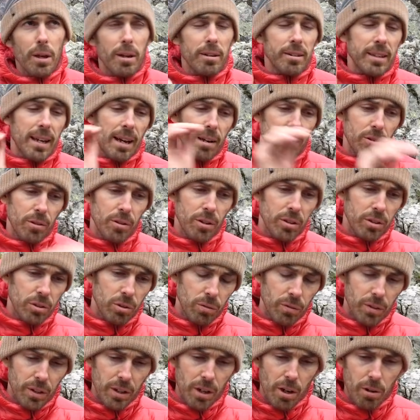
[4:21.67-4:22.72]
They're down on the
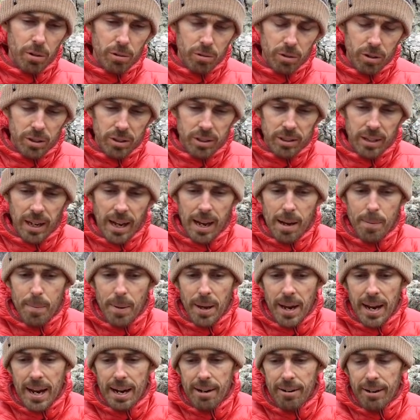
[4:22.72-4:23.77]
sort of the Ochre slab
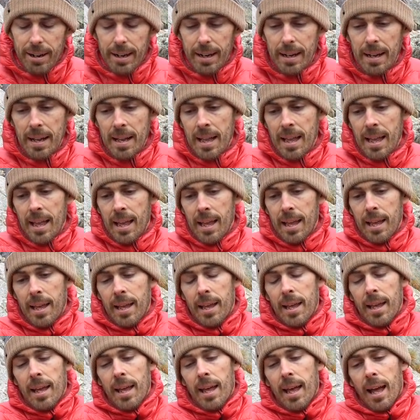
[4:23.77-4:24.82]
area,
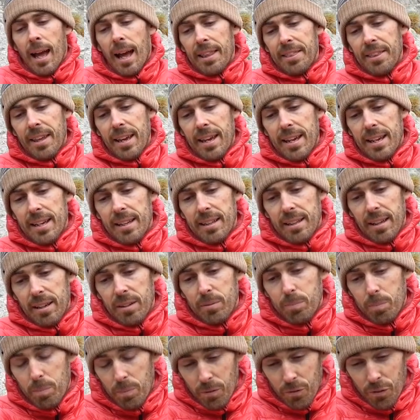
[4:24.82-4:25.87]
and they
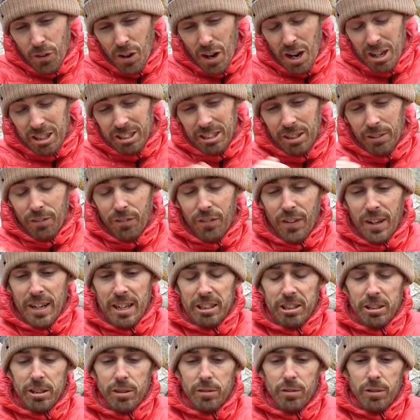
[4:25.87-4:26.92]
virtually
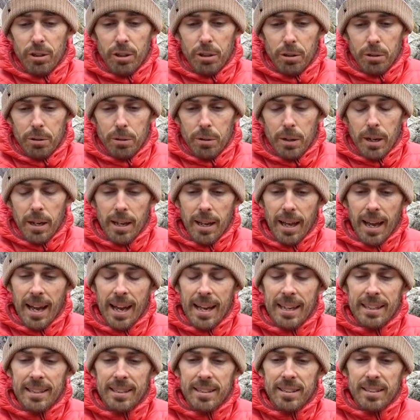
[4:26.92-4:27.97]
finished the route,
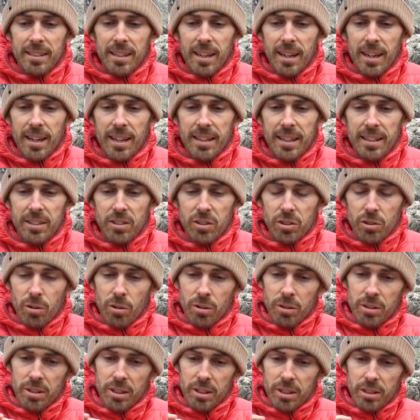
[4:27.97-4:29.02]
and they just got
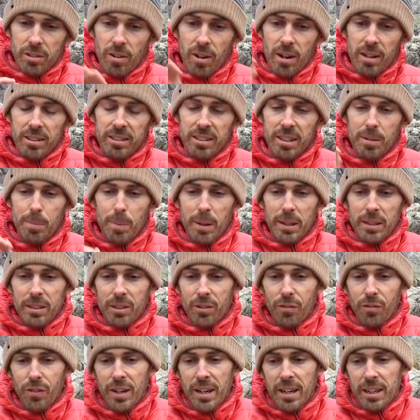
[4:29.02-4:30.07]
into this grassy bit
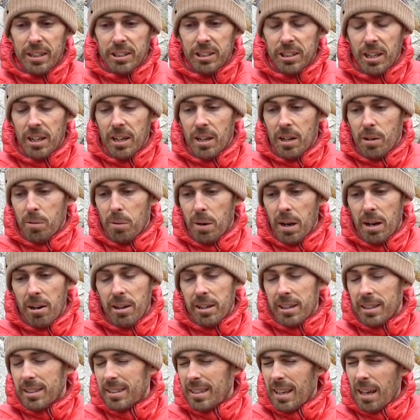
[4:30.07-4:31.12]
to finish where
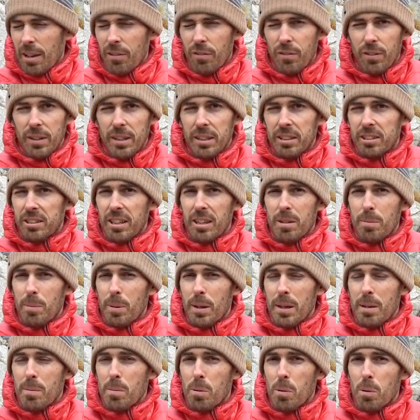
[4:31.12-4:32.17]
I could definitely see
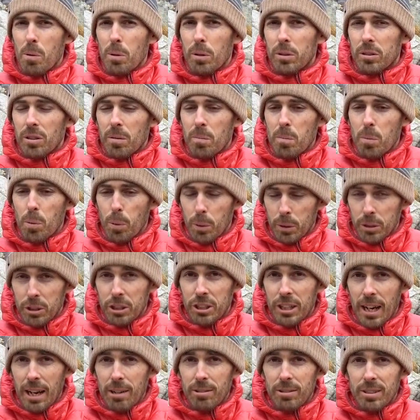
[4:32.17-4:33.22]
people at some point
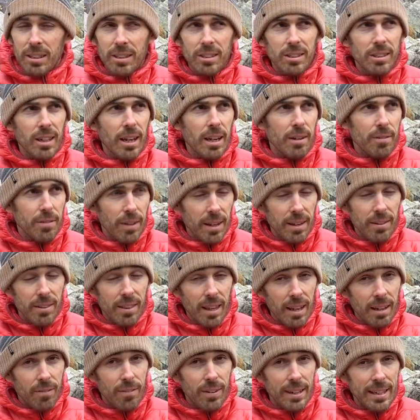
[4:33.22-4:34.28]
shouting safe. They
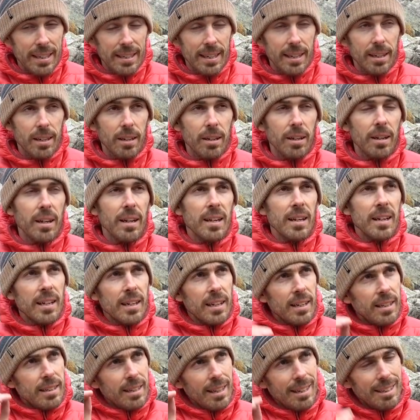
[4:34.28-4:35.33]
thankfully didn't.
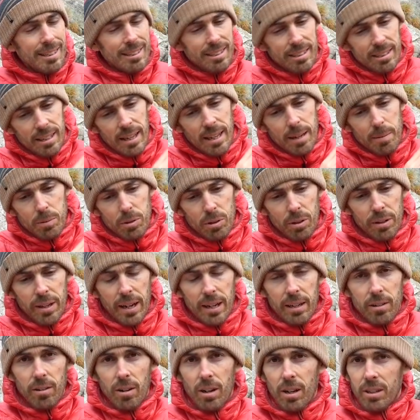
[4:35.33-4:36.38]
They slipped on
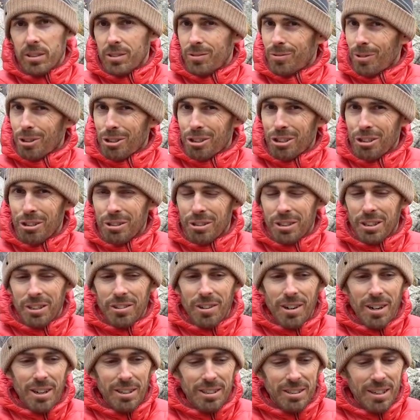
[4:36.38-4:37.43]
that grass, rock shoes and
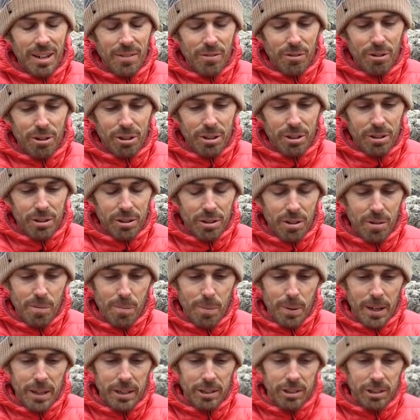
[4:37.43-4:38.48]
grass, never a good
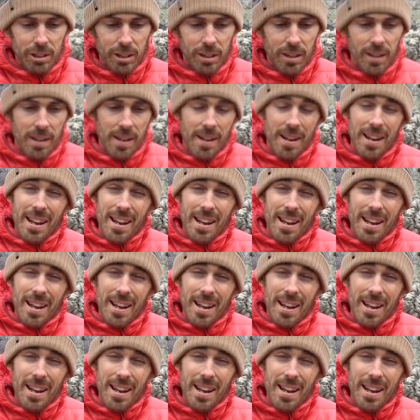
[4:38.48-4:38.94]
combination.